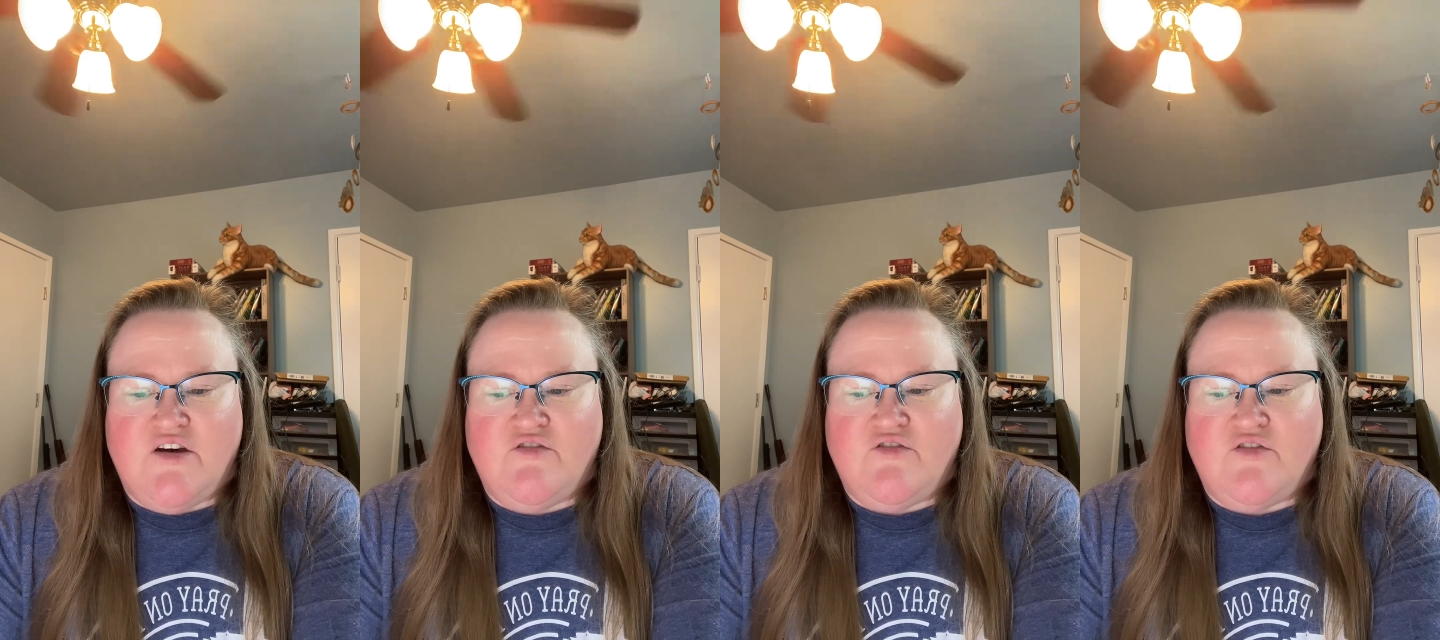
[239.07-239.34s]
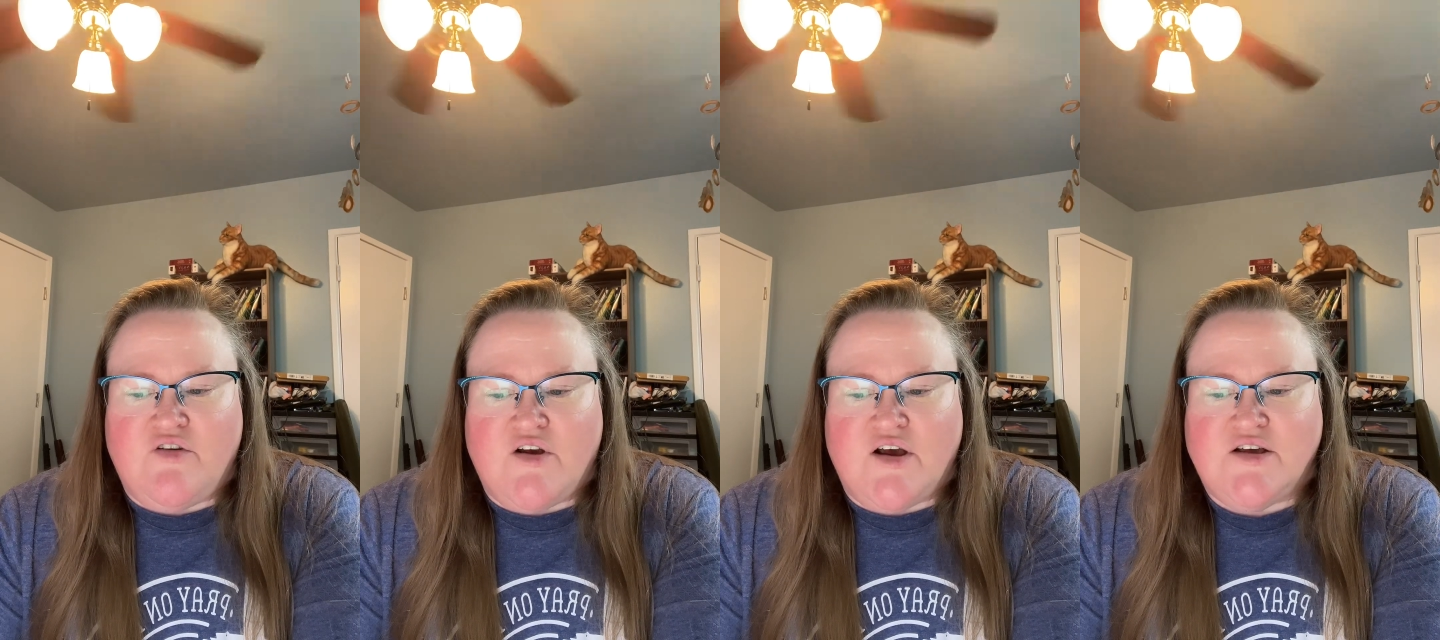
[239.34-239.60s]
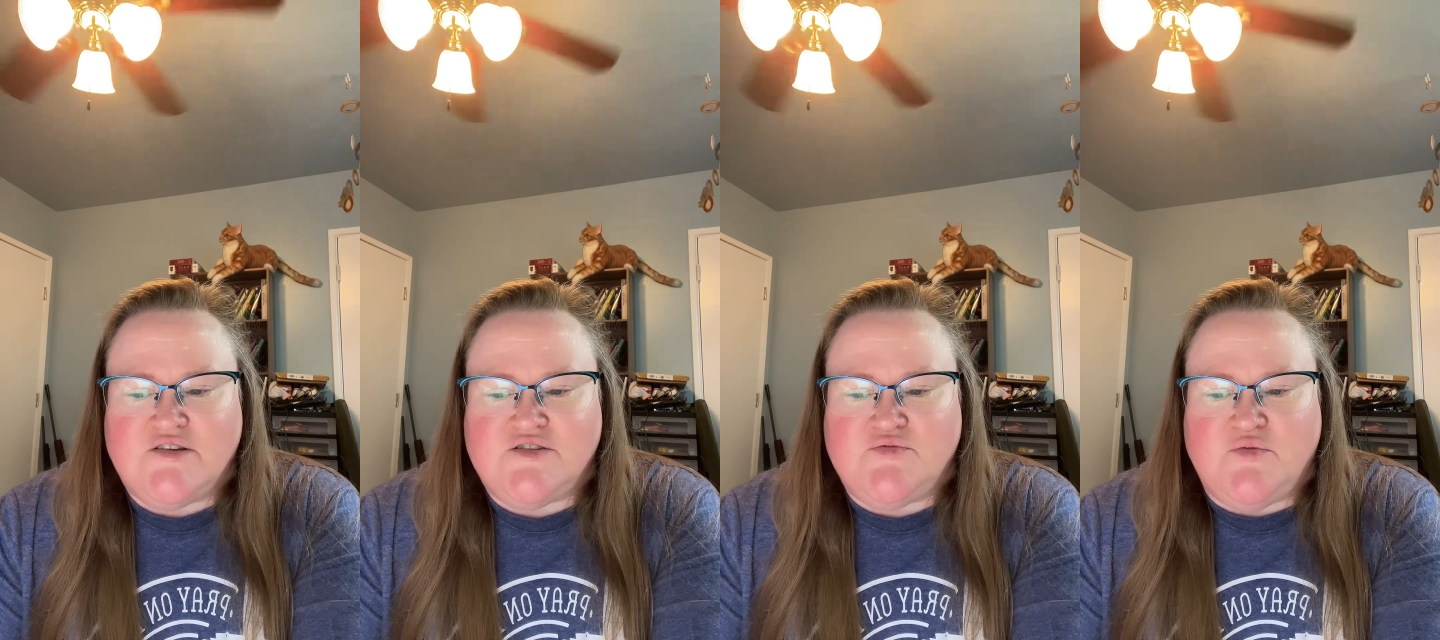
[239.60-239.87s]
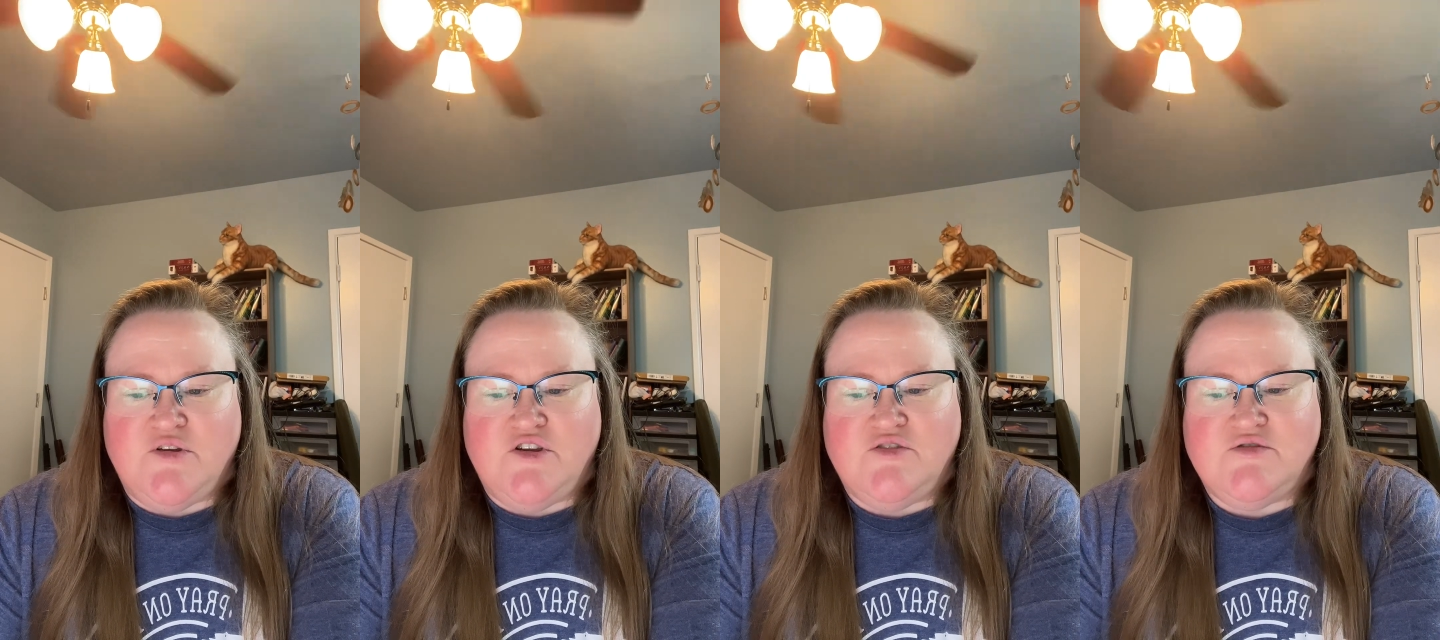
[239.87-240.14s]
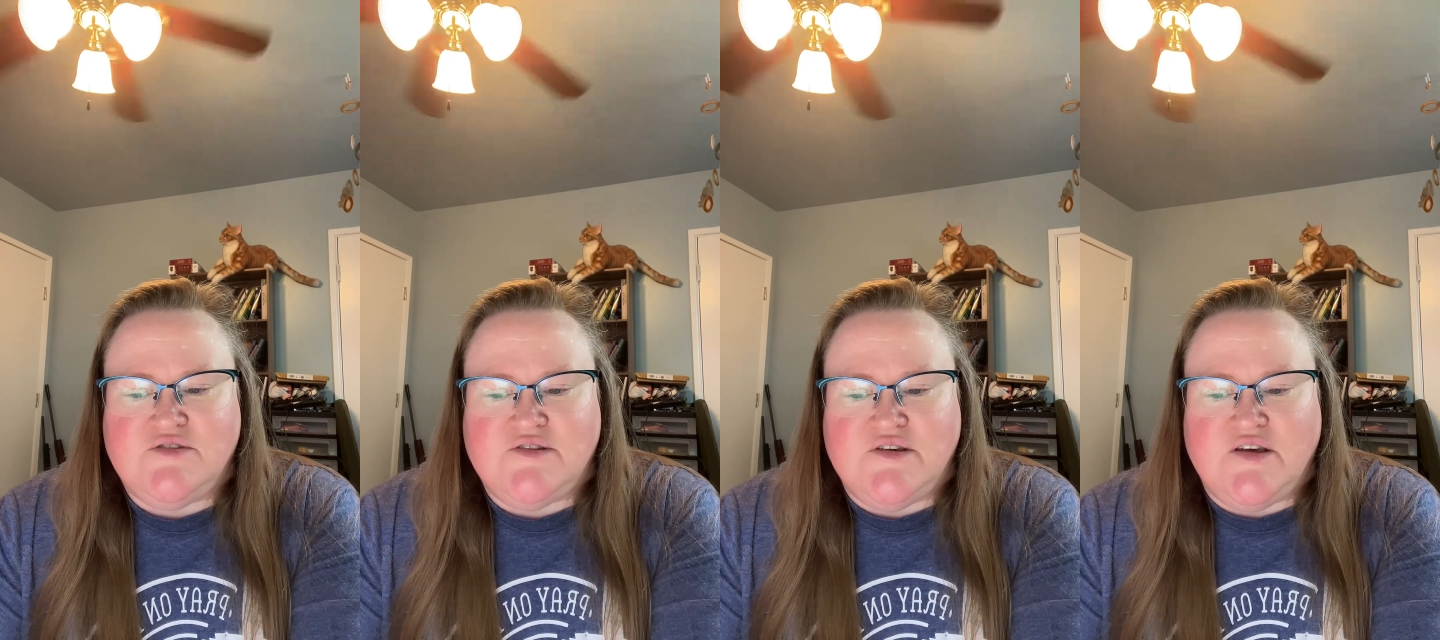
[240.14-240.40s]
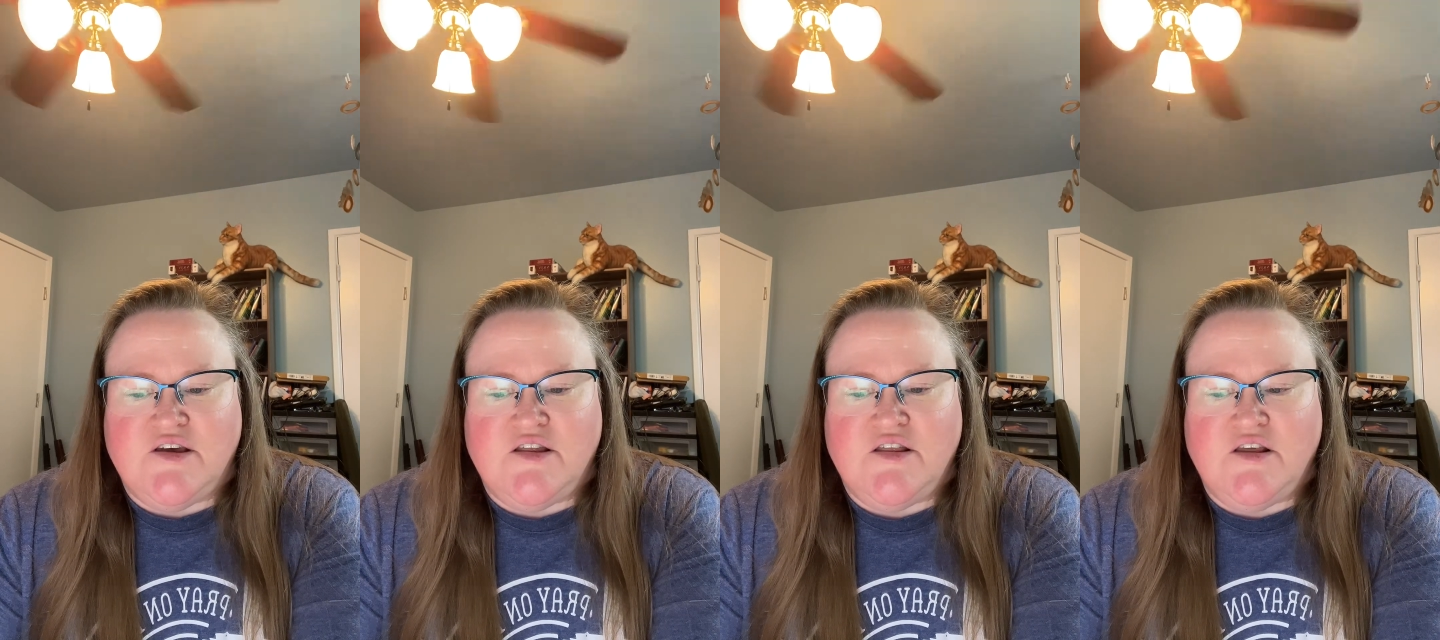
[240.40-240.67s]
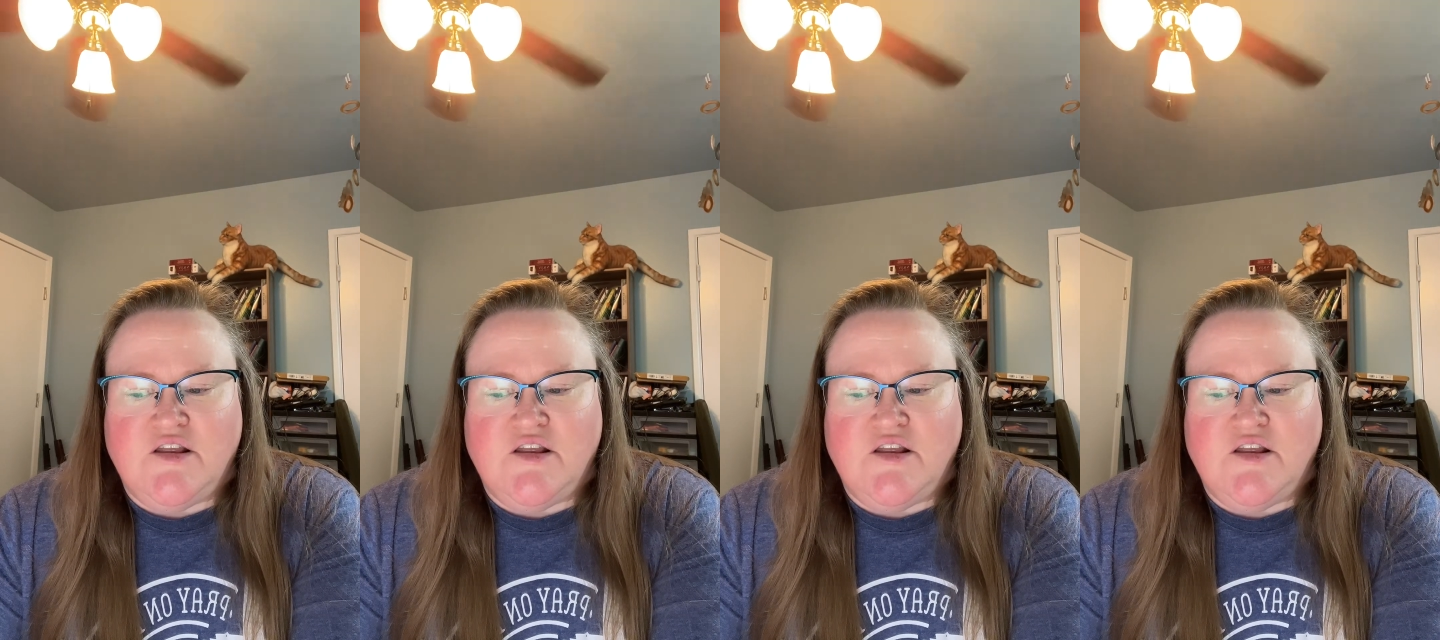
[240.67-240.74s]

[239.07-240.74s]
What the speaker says: for us when you see it in the